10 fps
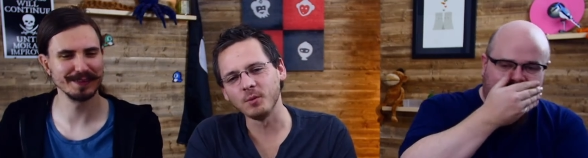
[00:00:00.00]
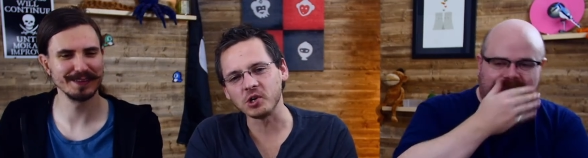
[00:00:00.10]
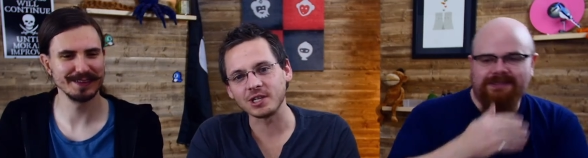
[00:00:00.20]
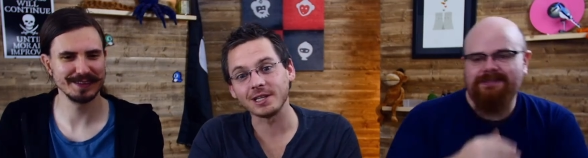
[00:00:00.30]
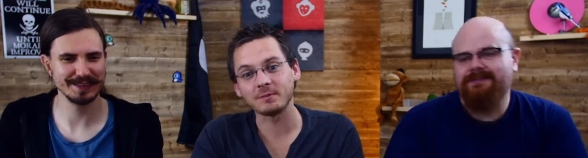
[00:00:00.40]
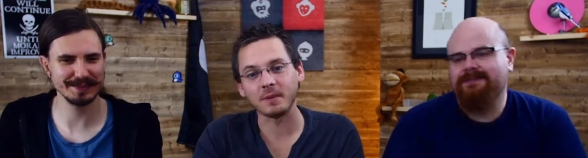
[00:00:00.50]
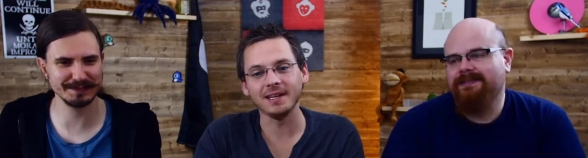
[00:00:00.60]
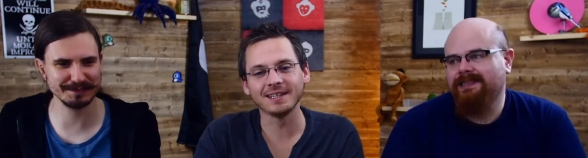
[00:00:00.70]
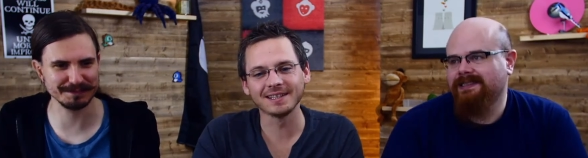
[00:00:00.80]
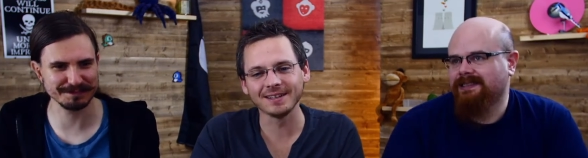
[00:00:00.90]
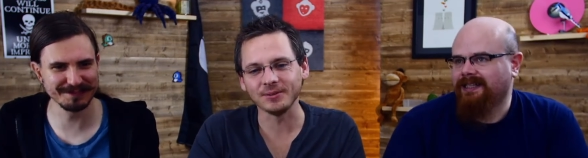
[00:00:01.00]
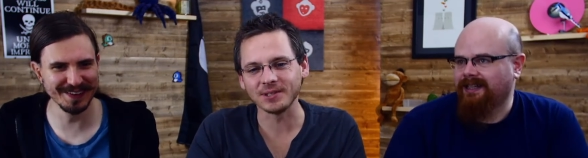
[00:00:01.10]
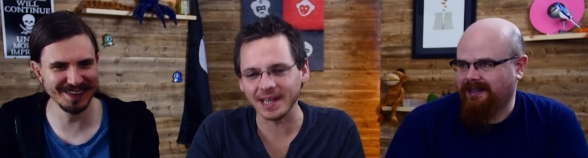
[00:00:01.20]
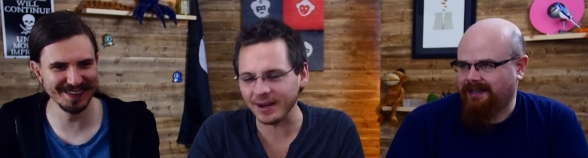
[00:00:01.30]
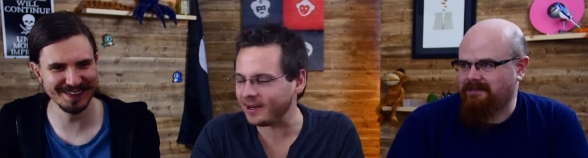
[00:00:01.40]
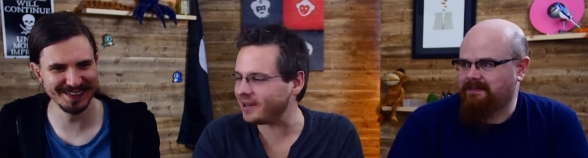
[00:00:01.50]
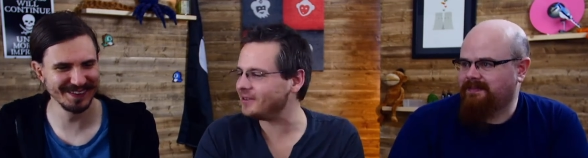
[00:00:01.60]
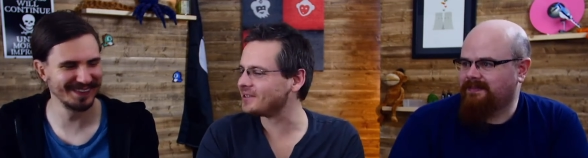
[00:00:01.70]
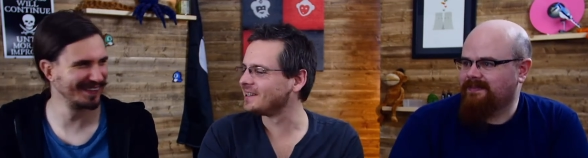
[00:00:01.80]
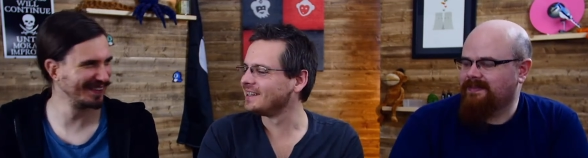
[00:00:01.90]
Speaker 1: Watch this space. We'll see how it goes.
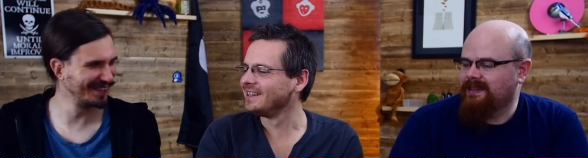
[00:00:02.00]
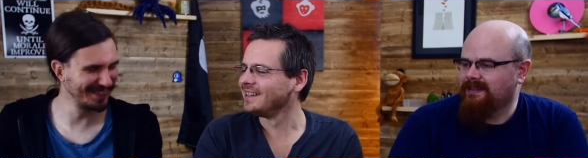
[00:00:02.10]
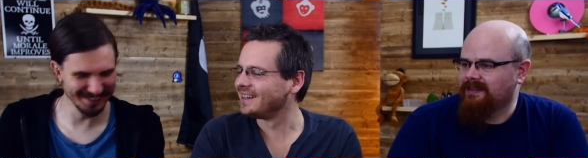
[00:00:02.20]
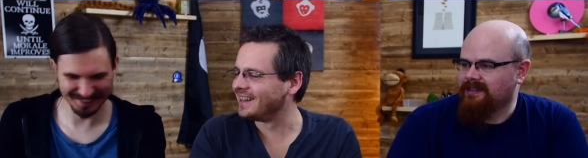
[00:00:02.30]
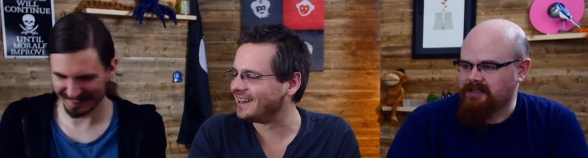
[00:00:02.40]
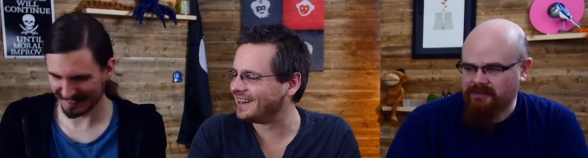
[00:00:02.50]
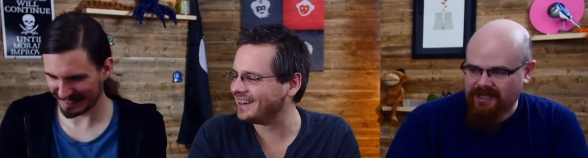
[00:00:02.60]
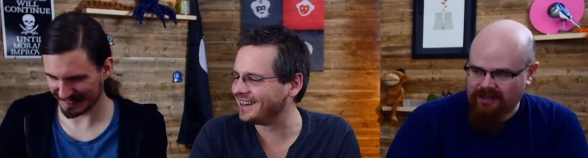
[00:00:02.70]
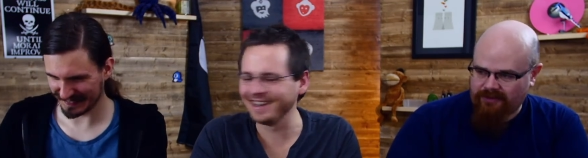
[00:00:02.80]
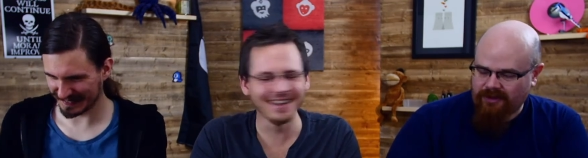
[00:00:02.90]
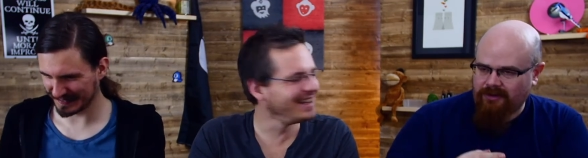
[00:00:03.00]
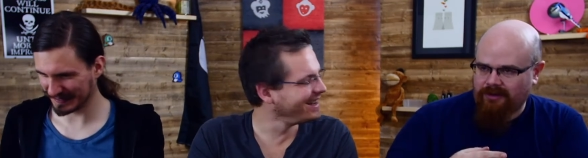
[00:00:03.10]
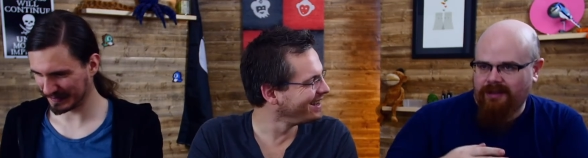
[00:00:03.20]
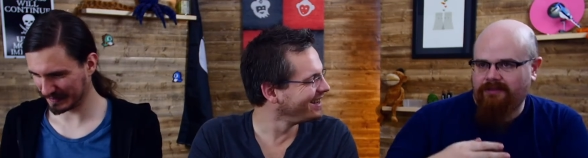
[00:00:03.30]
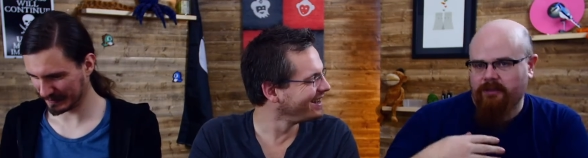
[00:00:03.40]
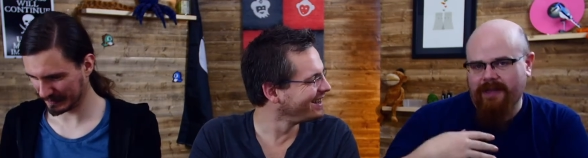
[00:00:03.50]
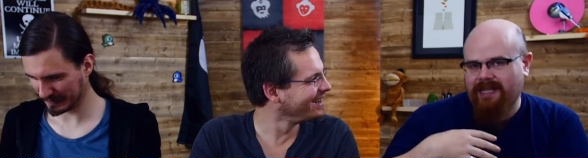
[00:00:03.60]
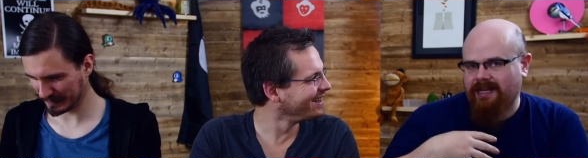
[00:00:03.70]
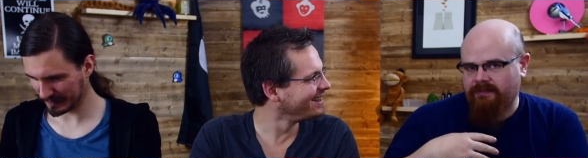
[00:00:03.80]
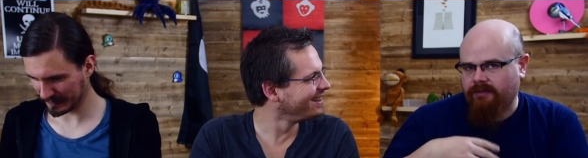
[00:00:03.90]
Because obviously, if you're if you're making
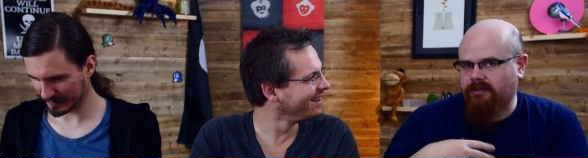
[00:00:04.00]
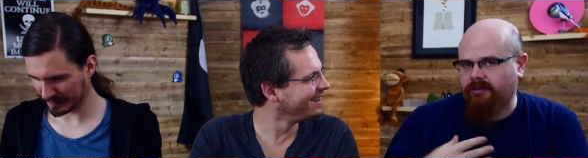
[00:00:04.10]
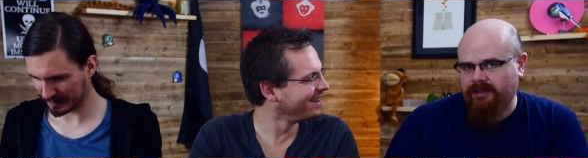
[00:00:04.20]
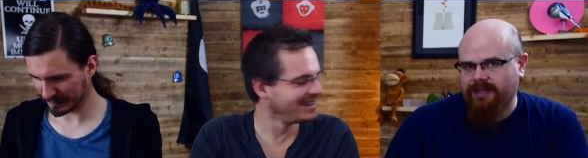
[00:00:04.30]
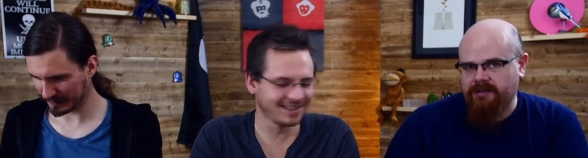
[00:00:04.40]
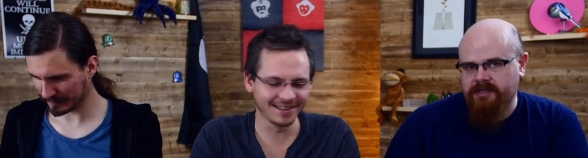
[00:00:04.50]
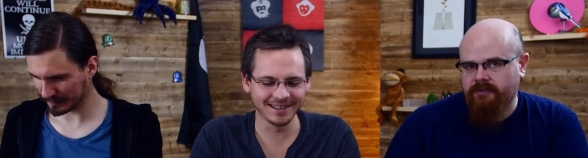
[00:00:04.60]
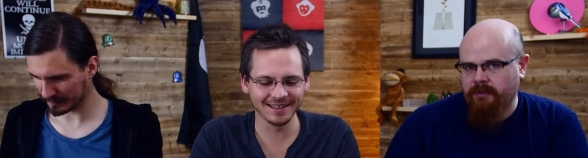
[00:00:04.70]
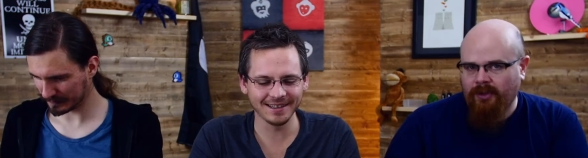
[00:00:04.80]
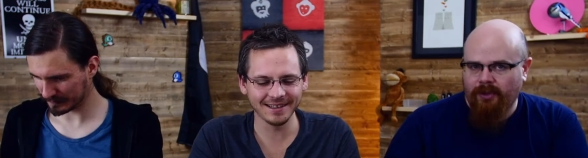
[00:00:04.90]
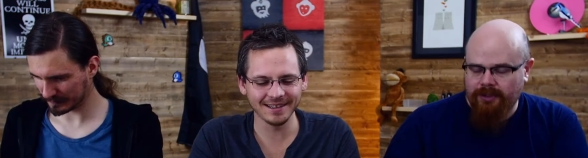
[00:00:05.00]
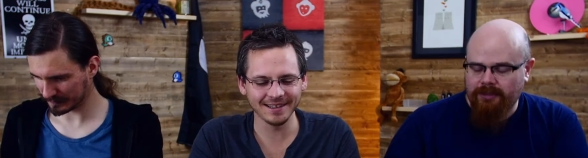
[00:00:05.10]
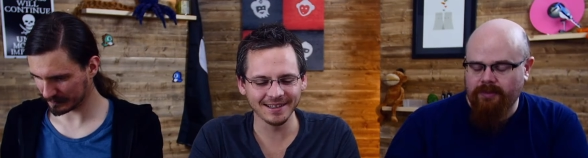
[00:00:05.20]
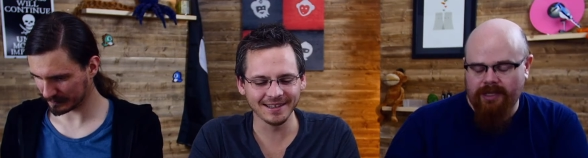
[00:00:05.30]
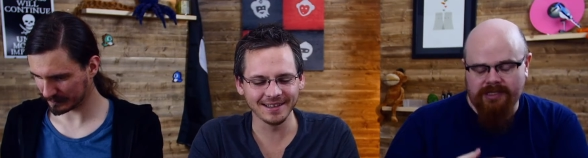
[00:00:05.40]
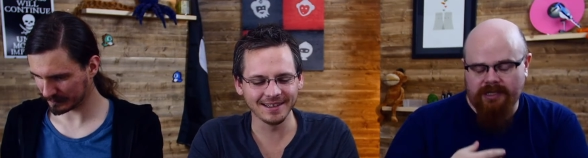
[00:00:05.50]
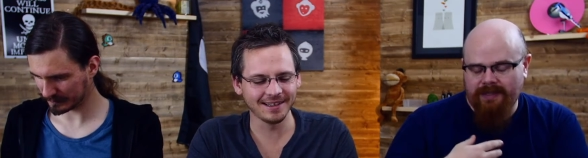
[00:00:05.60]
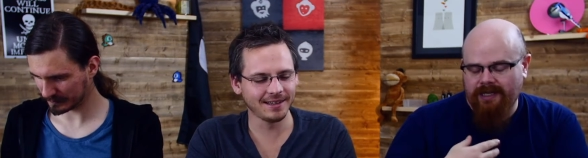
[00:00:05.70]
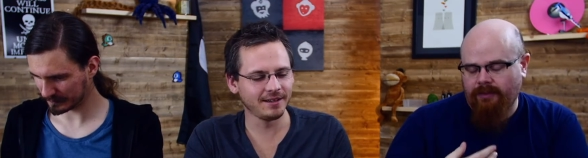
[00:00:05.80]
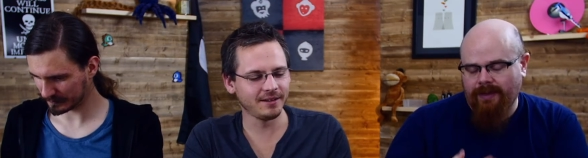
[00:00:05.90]
even three thousand of a board, it's going to be
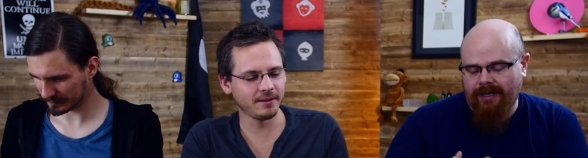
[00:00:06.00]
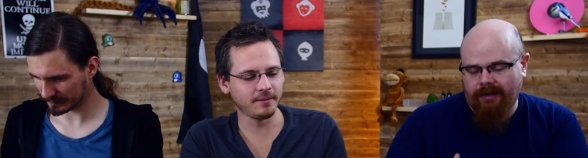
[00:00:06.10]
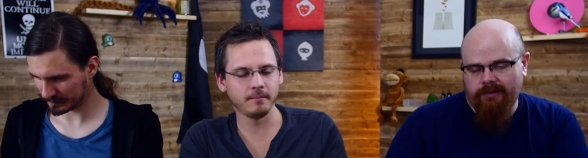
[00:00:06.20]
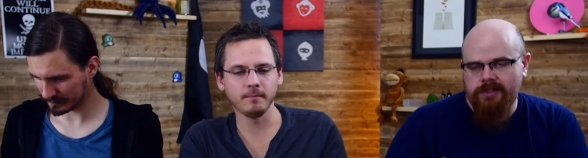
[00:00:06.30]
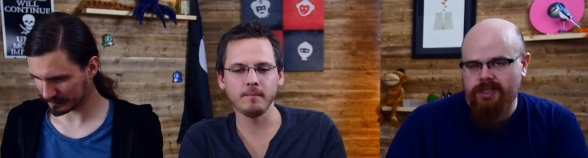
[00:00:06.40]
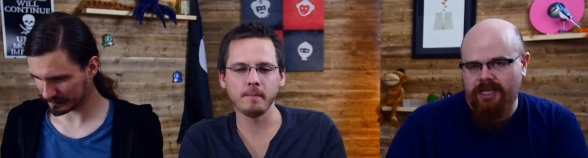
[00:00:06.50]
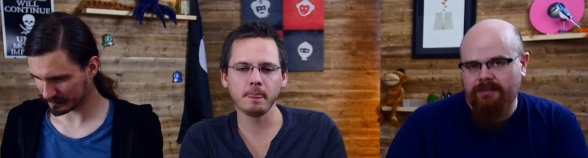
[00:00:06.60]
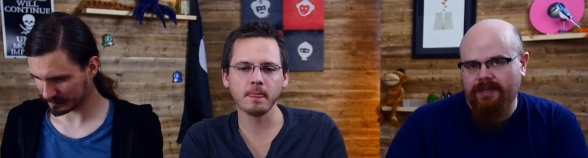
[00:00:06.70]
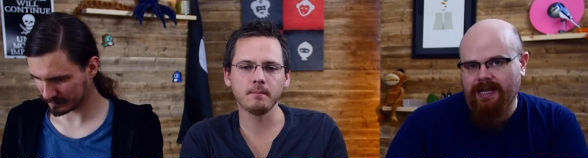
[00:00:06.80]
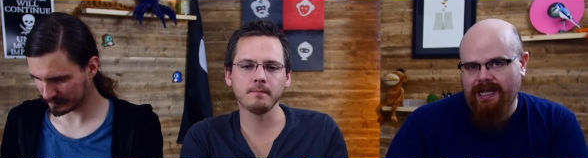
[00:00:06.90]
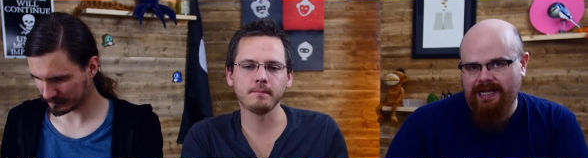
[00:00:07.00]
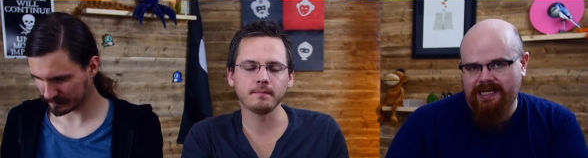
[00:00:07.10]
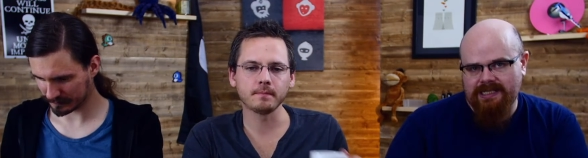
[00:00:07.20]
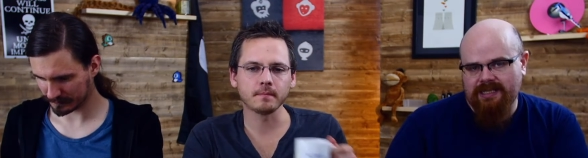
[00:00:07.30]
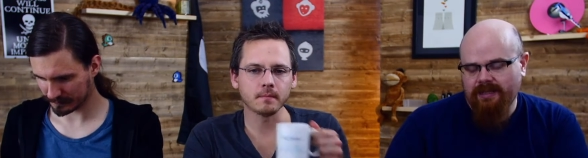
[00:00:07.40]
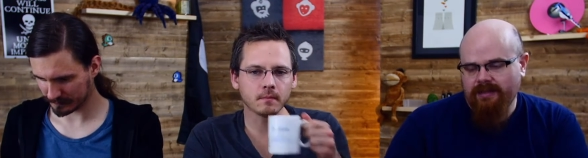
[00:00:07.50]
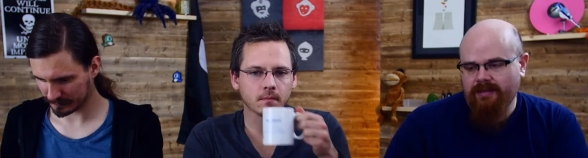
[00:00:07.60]
nowhere near as cheap as